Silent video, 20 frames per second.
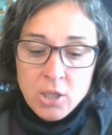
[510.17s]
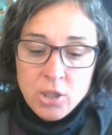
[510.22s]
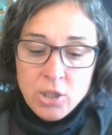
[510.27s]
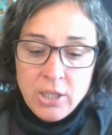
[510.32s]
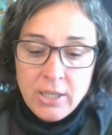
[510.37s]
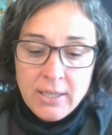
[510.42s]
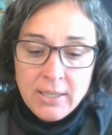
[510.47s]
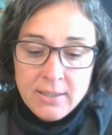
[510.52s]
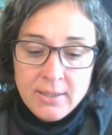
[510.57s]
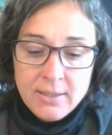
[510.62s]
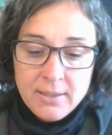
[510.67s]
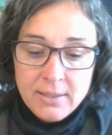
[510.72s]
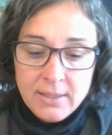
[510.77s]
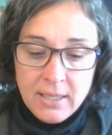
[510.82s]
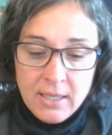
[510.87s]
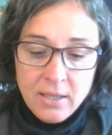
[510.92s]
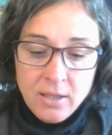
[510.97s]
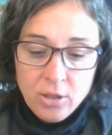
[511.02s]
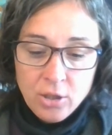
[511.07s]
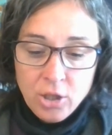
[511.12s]
She could
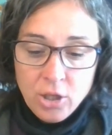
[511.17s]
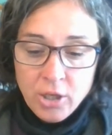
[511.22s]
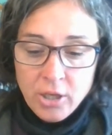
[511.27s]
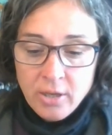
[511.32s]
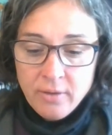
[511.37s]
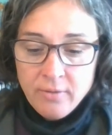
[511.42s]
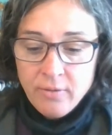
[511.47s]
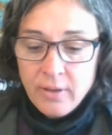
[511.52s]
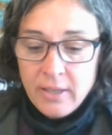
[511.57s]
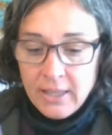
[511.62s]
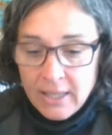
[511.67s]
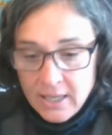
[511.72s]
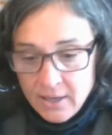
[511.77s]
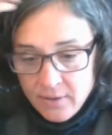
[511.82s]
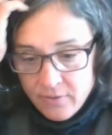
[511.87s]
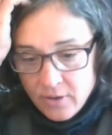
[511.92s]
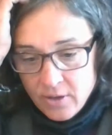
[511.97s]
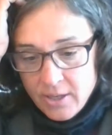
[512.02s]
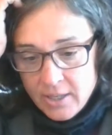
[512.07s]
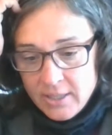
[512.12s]
see the look of
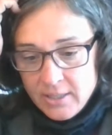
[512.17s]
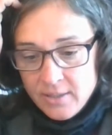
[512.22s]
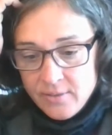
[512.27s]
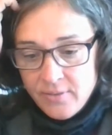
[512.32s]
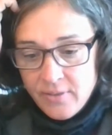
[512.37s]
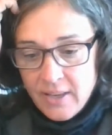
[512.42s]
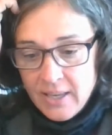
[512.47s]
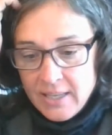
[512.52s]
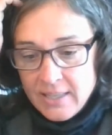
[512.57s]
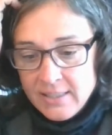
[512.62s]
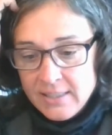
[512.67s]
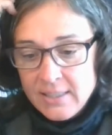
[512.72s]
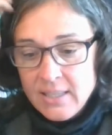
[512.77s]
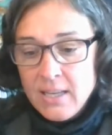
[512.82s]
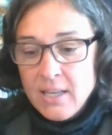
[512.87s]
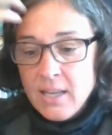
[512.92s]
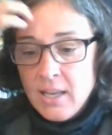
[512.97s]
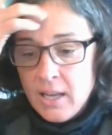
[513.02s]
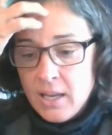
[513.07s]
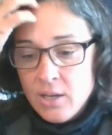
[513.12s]
relief on his
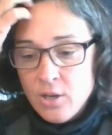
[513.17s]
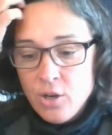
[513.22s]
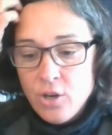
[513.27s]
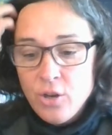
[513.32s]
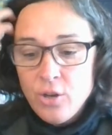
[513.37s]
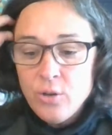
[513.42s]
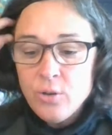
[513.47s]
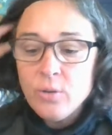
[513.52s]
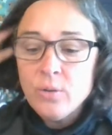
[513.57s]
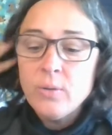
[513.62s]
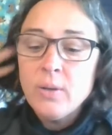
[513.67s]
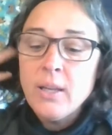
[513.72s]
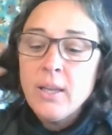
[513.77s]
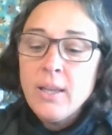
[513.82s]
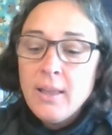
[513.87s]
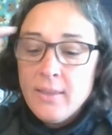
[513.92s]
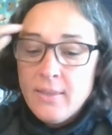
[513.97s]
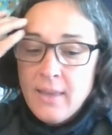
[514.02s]
face and knew